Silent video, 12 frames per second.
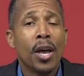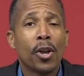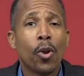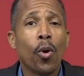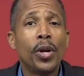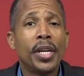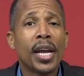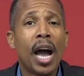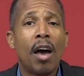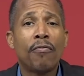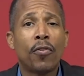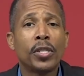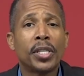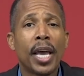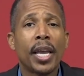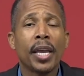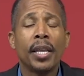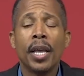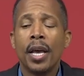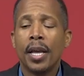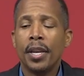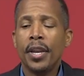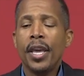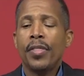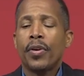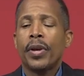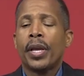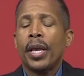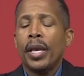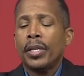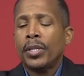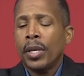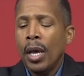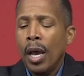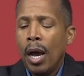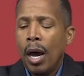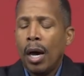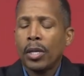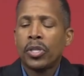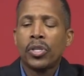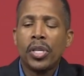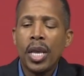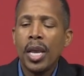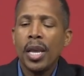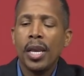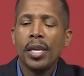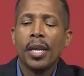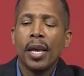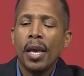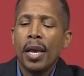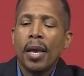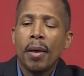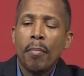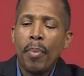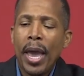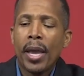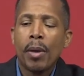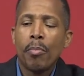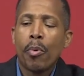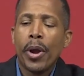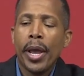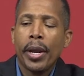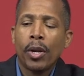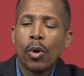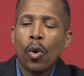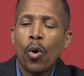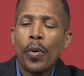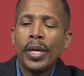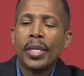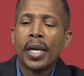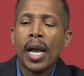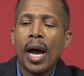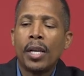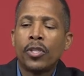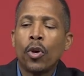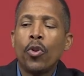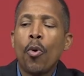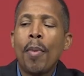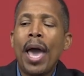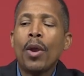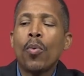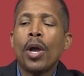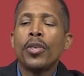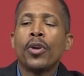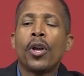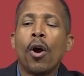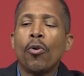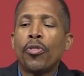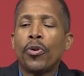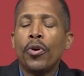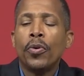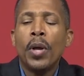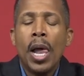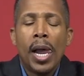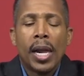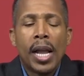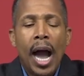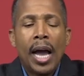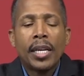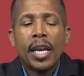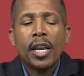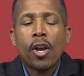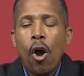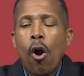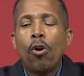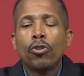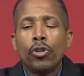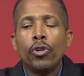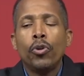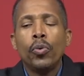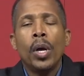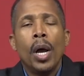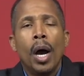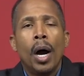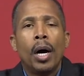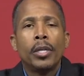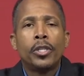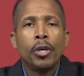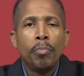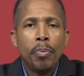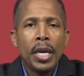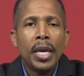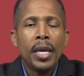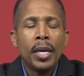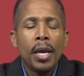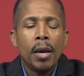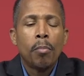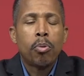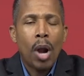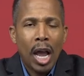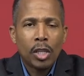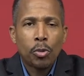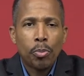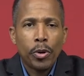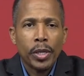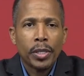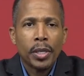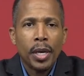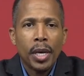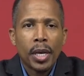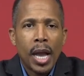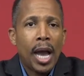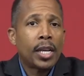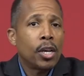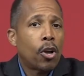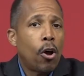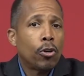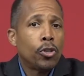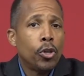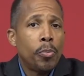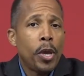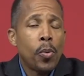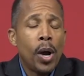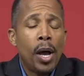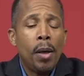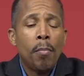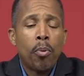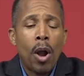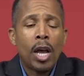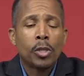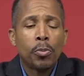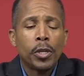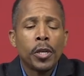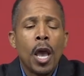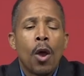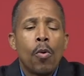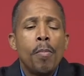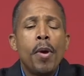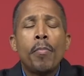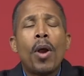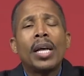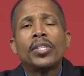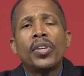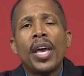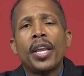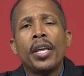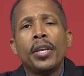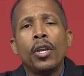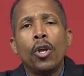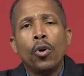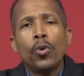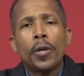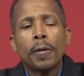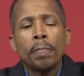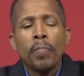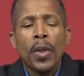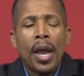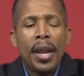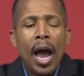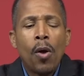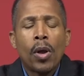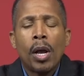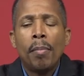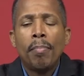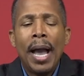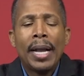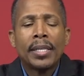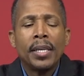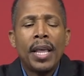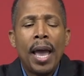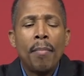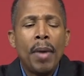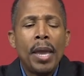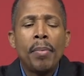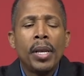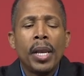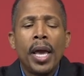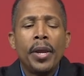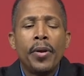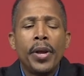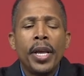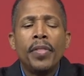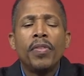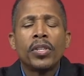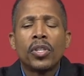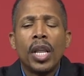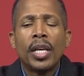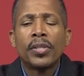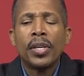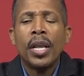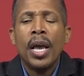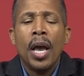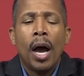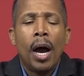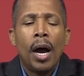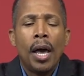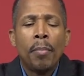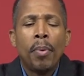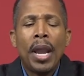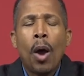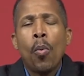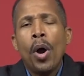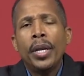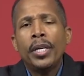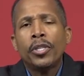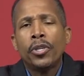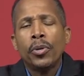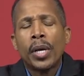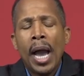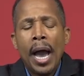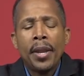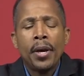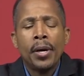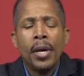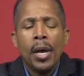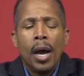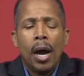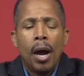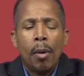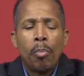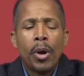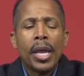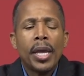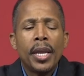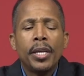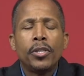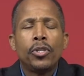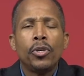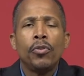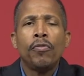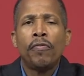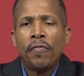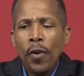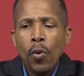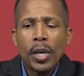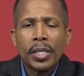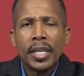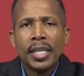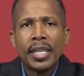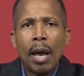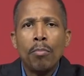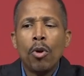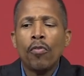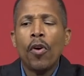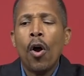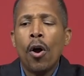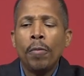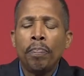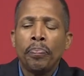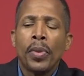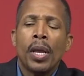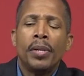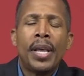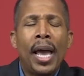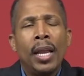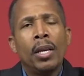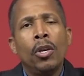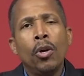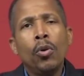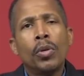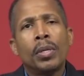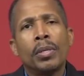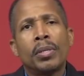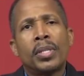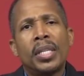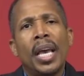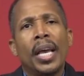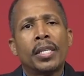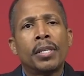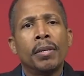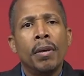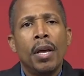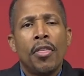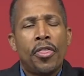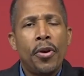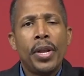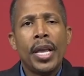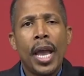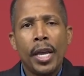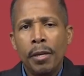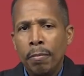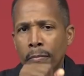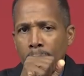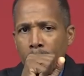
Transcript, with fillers: glory to God, forsaken, neither his uh, seed begging bread. Glory to God. So, no matter what you go through, God can cause you uh, to be prosperous. God can cause you to be what? Prosperous. Remember, I said in Luke, and I'll come back to that maybe later in this lesson, uh, but I wanted to kind of uh, bring it into focus as I move on that Luke 6 38